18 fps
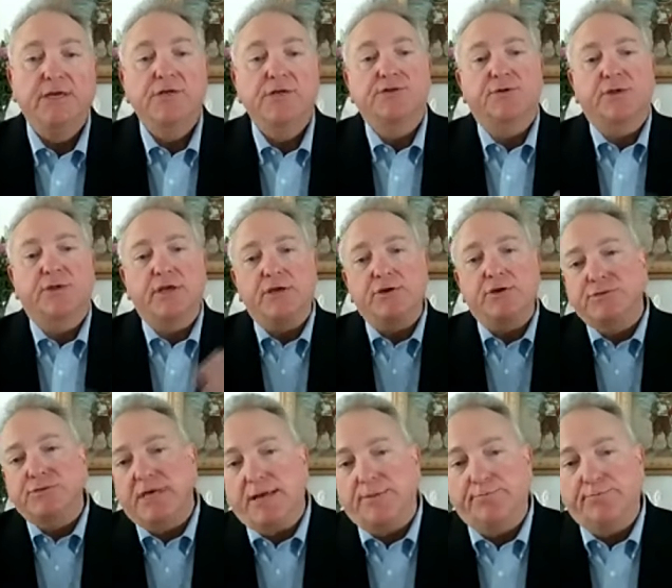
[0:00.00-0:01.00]
So they
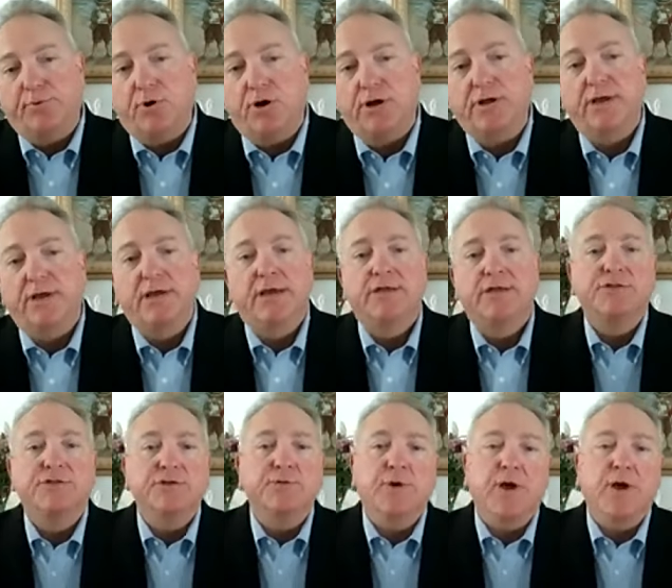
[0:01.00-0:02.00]
use that book
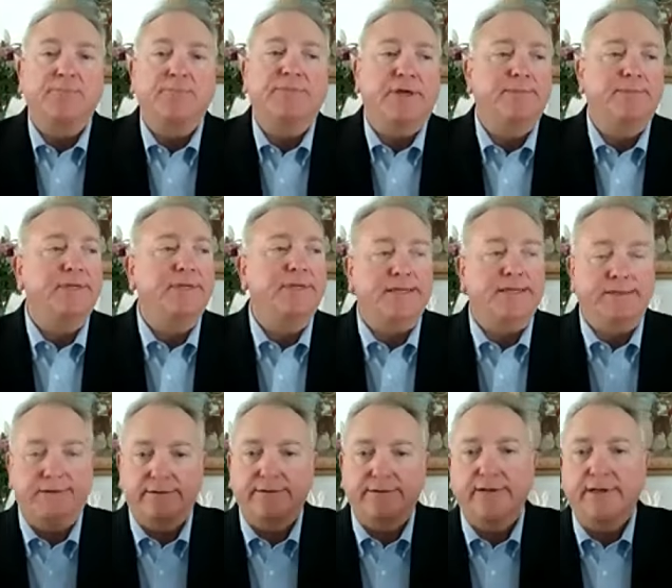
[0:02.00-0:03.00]
to help them get
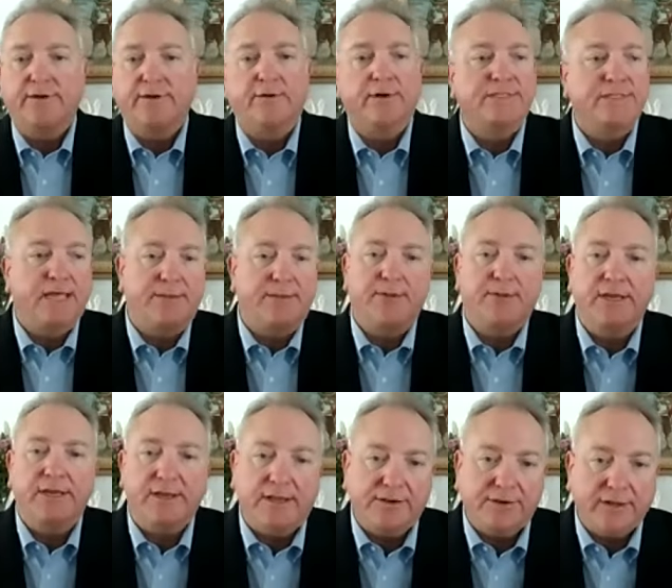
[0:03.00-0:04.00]
you know a ten
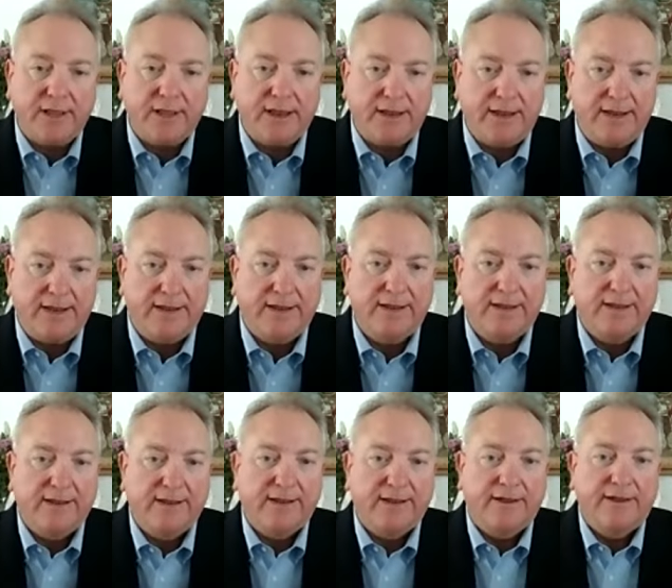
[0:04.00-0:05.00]
million dollar client,
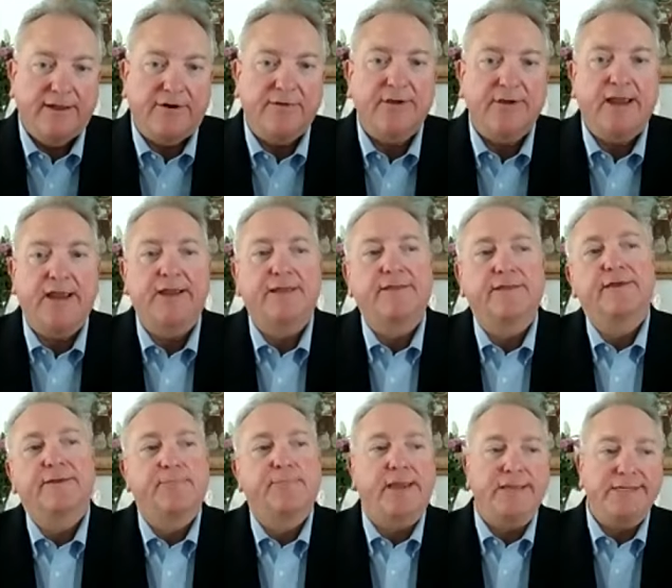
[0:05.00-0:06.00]
okay,
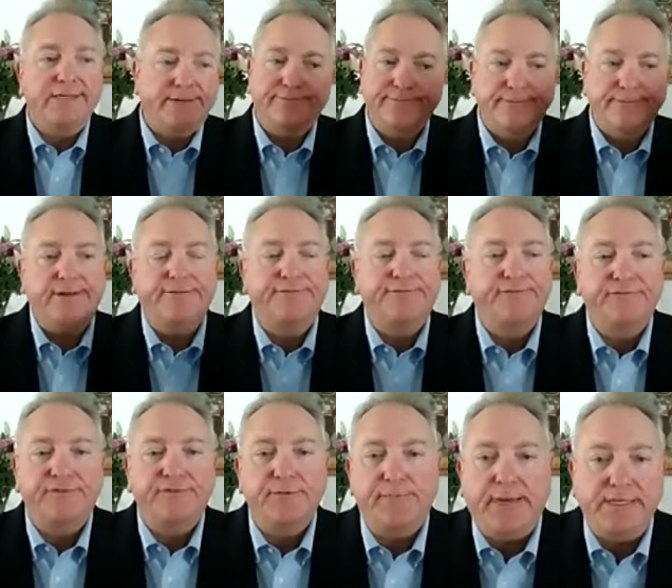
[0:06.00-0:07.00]
that pays them you know
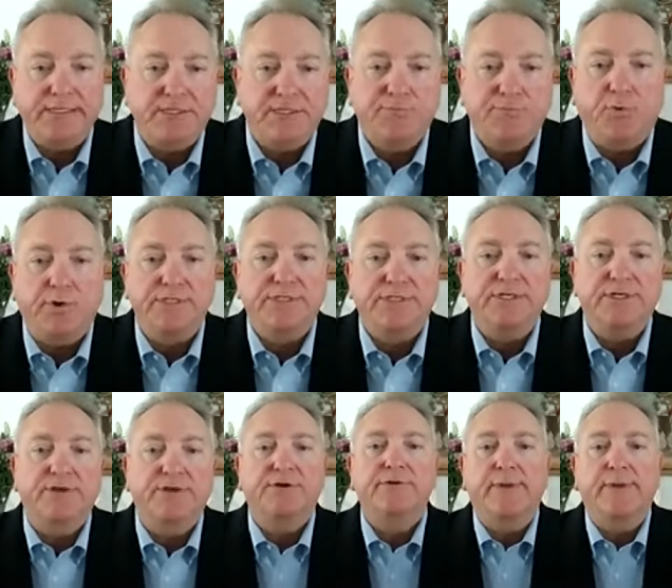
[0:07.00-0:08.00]
fifty basis points a
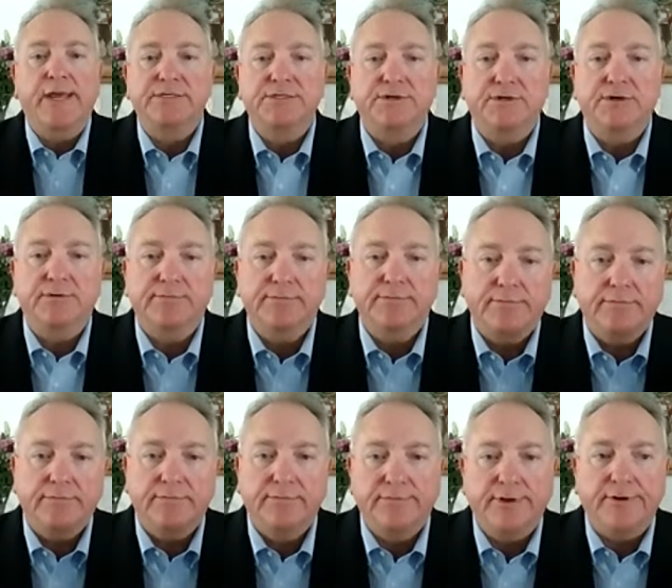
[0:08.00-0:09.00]
year to manage their
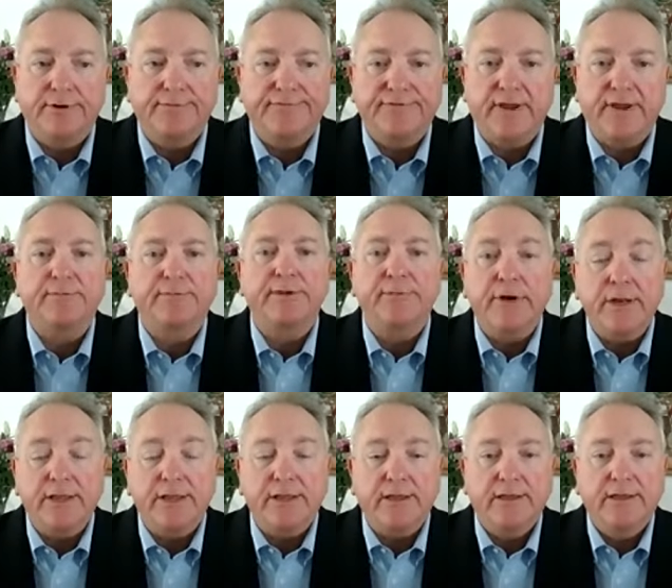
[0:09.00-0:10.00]
their family
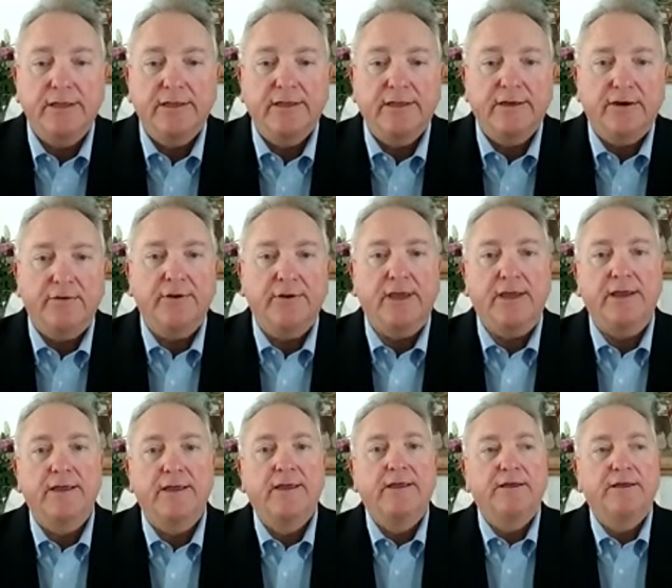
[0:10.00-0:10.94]
money, okay.